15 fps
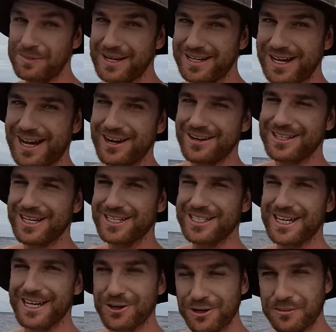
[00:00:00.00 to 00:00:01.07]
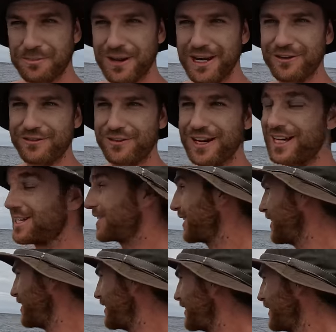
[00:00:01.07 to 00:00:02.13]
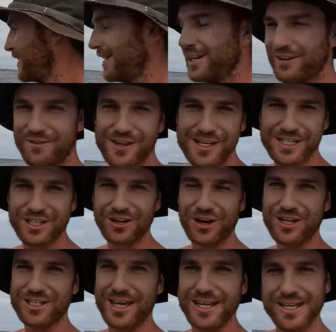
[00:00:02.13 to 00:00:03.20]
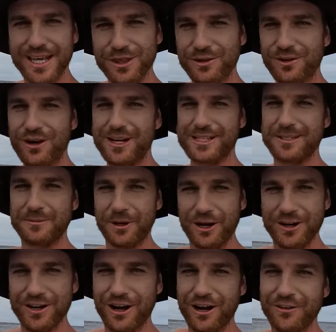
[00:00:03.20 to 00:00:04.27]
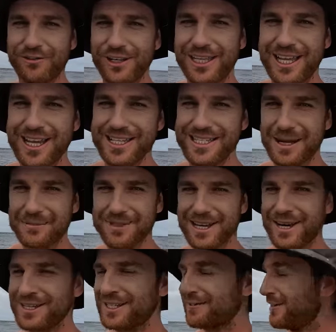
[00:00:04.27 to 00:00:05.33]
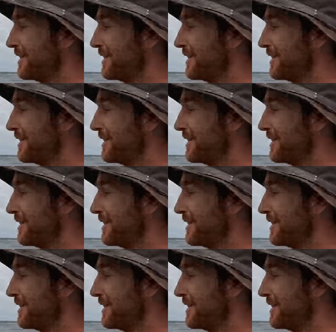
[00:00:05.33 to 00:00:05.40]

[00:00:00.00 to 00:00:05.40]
big currents is equal to big fish. So fingers crossed they can get in the right spot and hopefully land something tasty